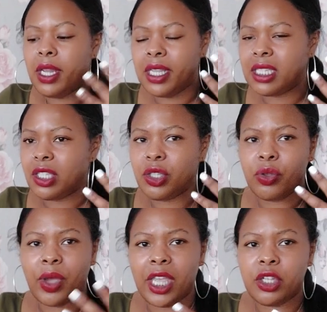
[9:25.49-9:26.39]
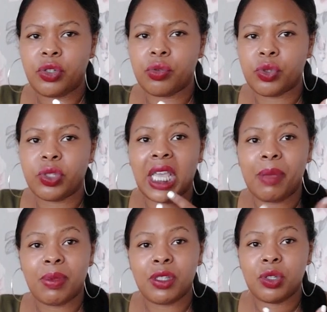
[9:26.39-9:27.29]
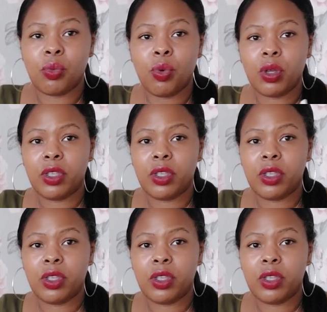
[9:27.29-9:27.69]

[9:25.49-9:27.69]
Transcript: listen to your angels or tap into what,